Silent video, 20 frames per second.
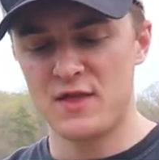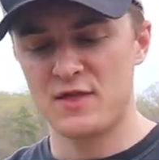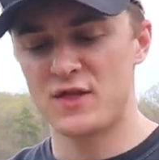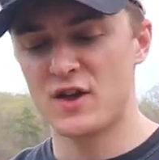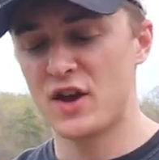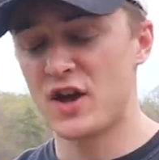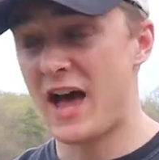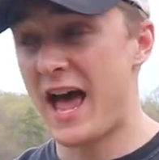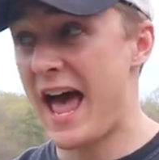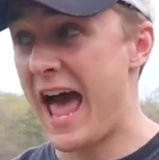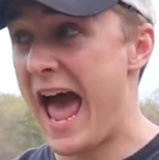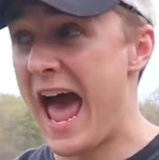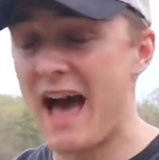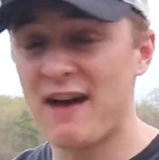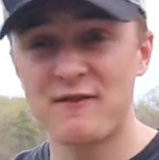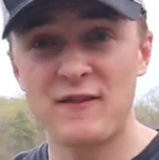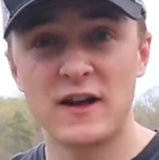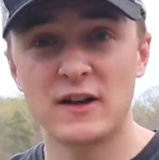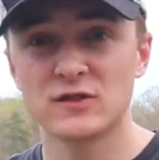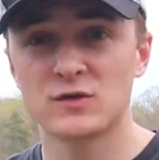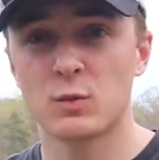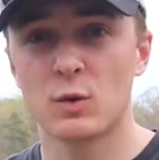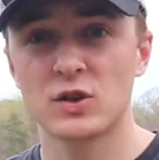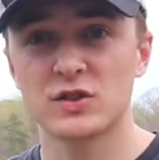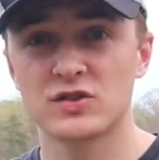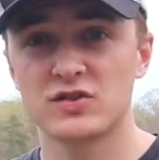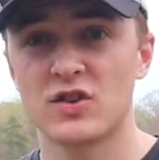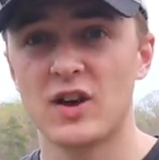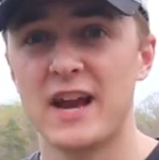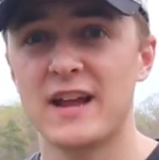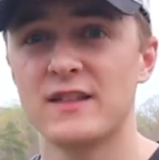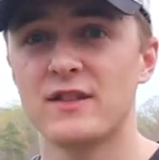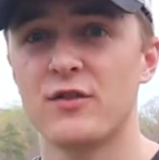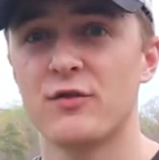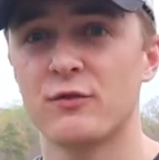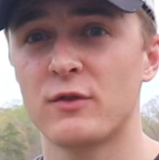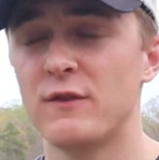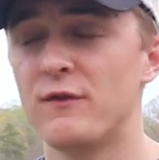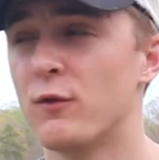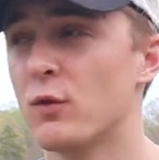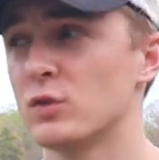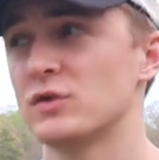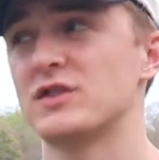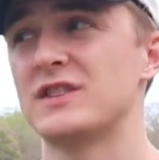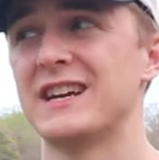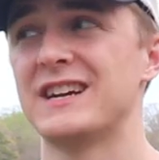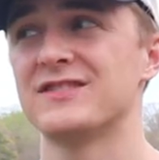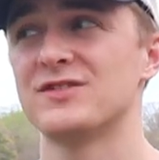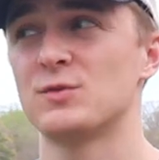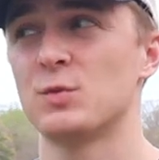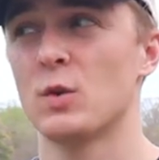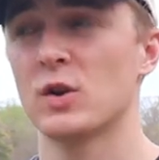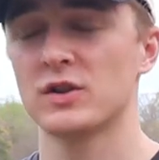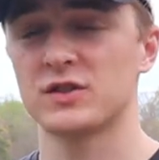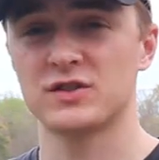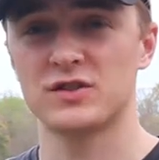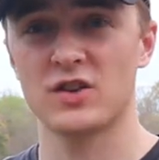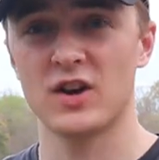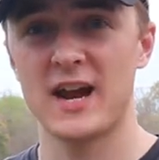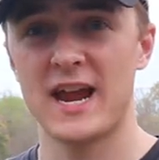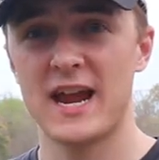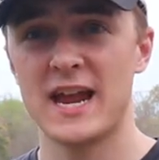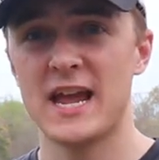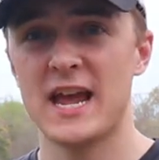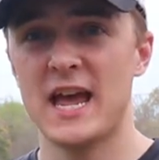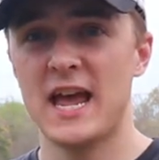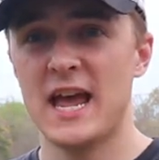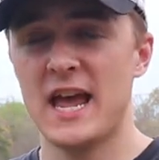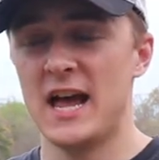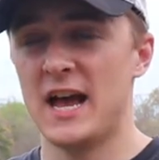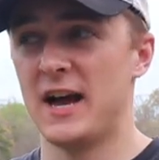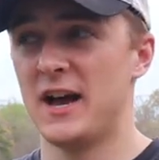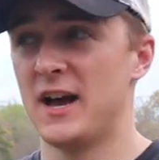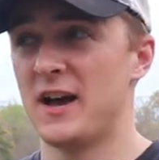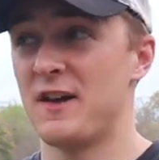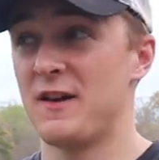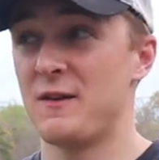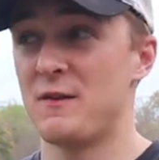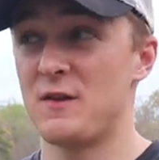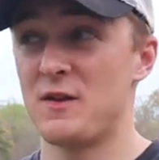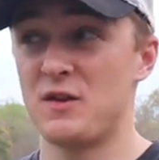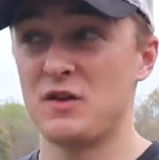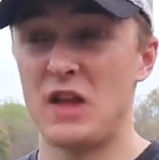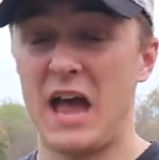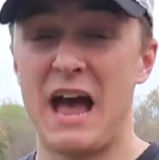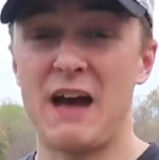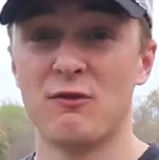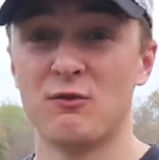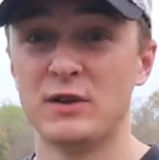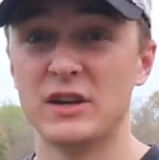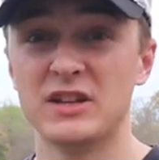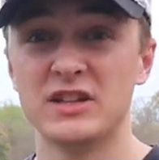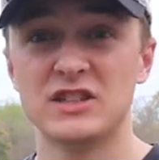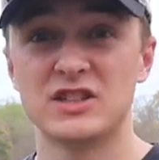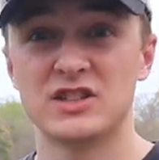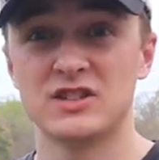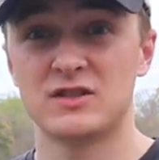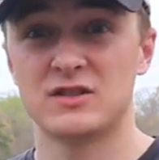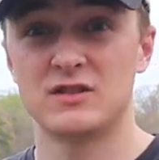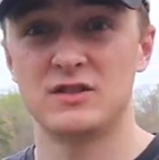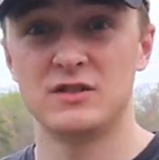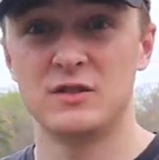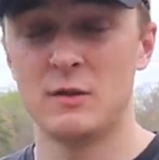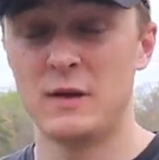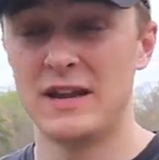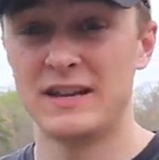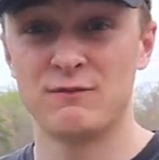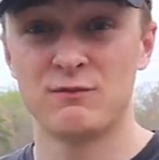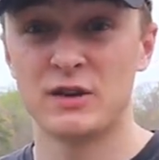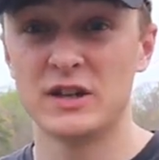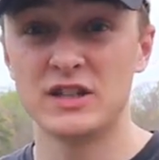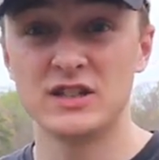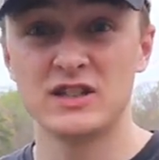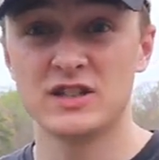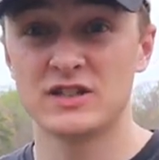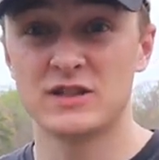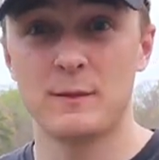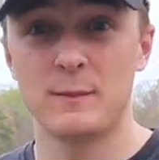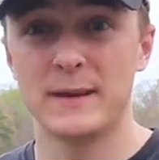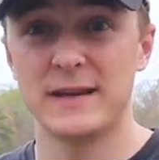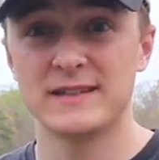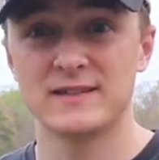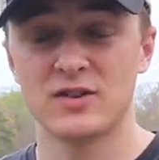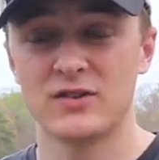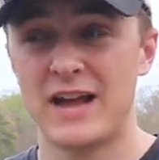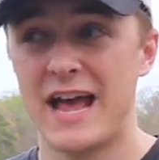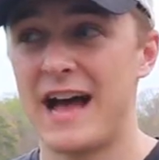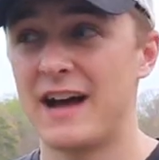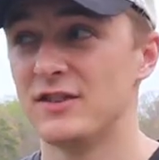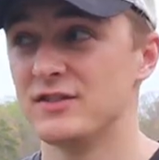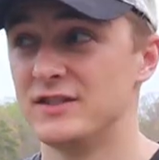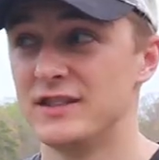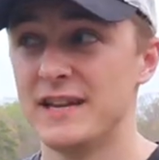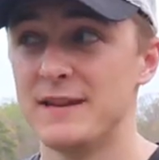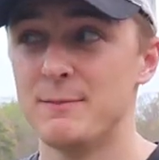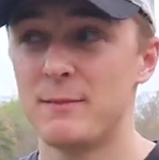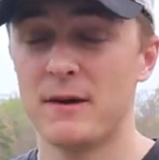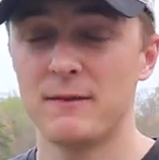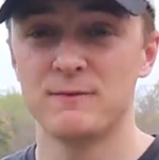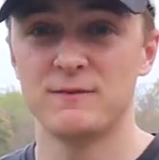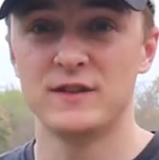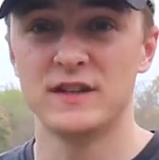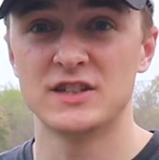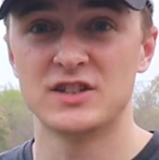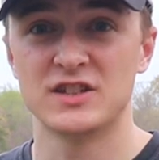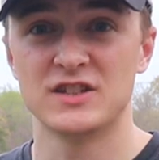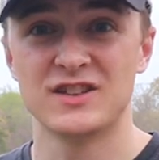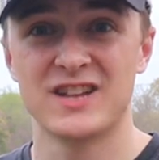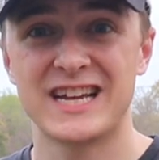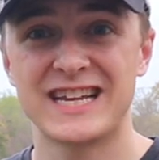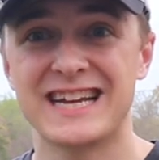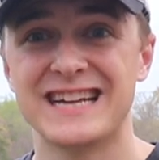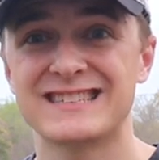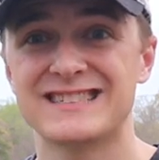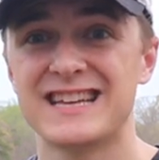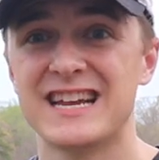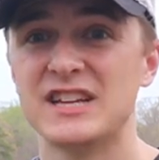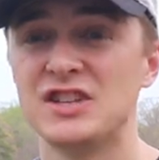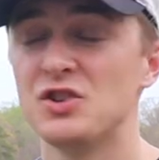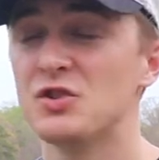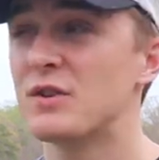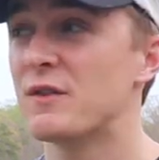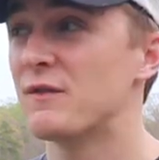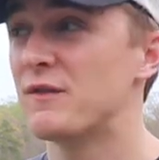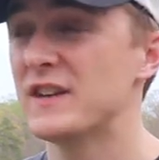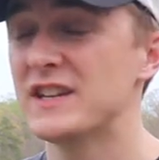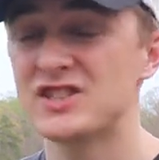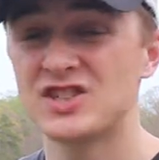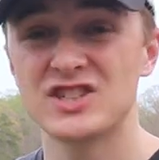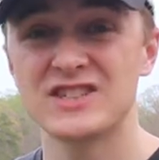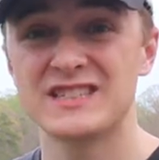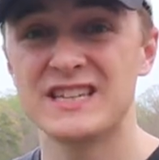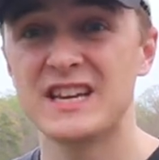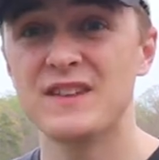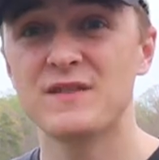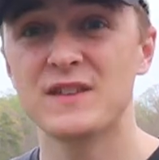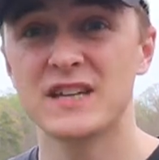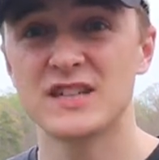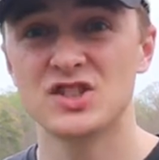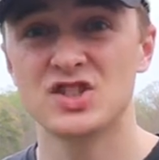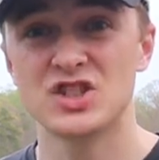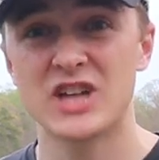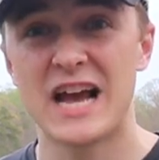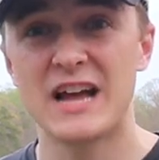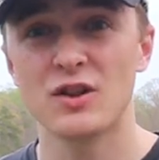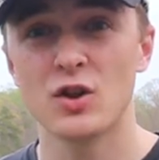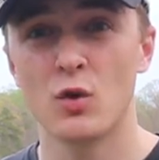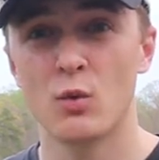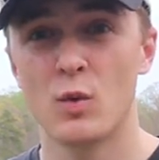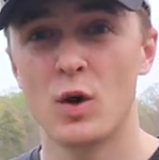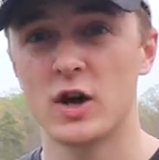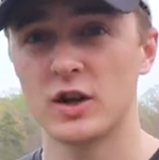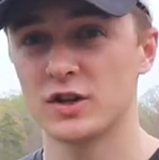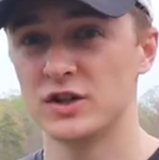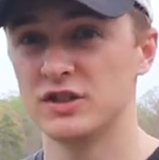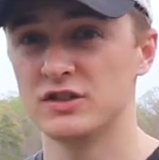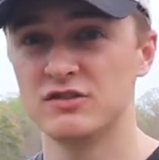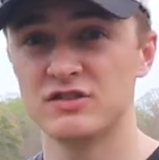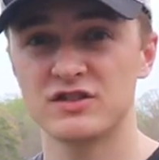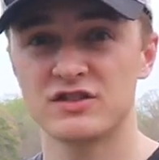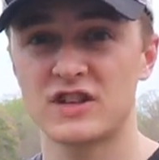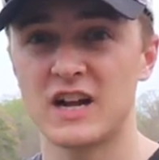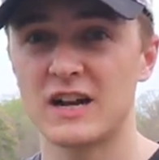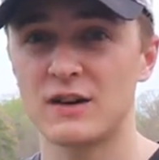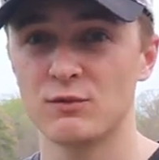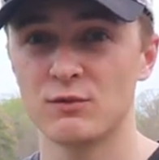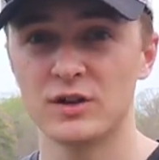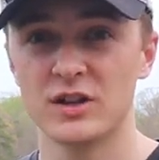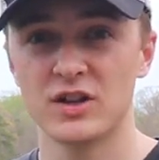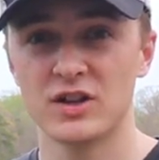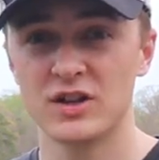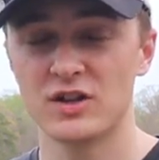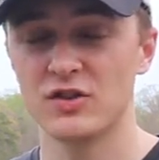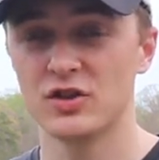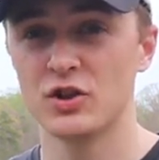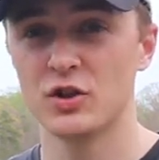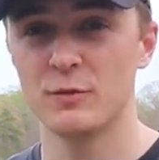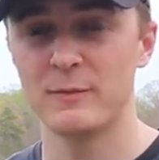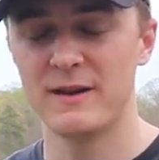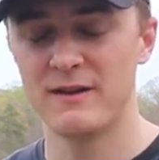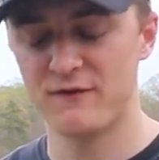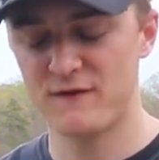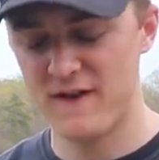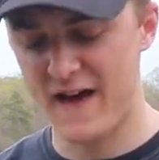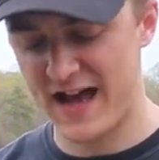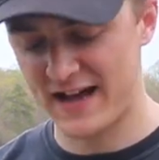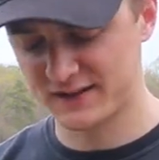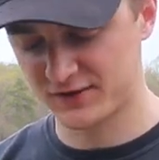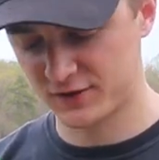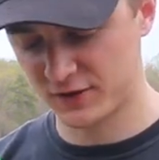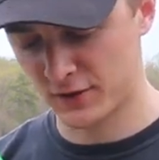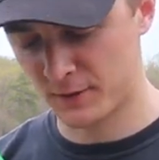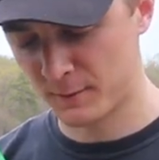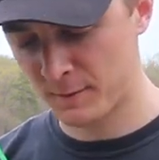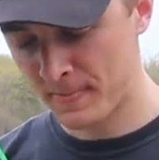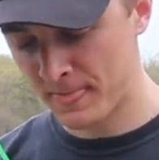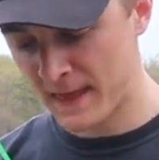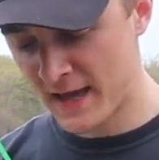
The 1/2 ounce works great. The 3/4 ounce works great. It really just depends on how deep I'm fishing. Like I said, you can fish this even in shallow water. You just got to reel it a little bit faster.